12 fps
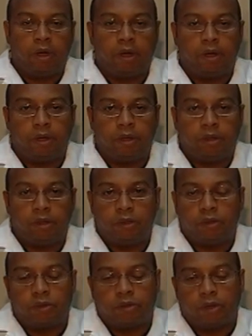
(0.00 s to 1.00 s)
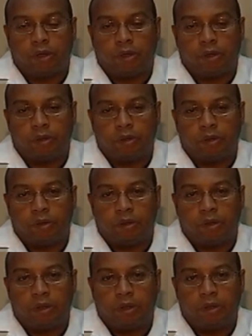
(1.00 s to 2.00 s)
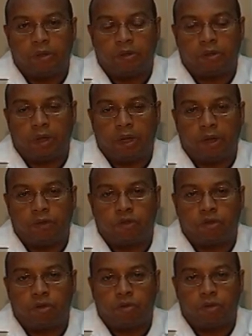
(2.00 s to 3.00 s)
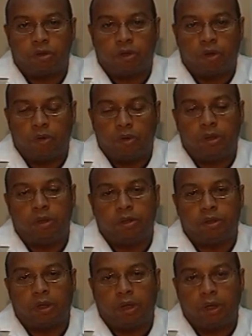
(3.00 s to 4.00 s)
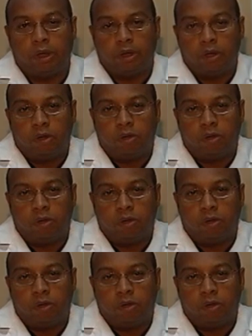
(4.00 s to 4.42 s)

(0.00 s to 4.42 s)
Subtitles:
It is, as surgeries go, it is a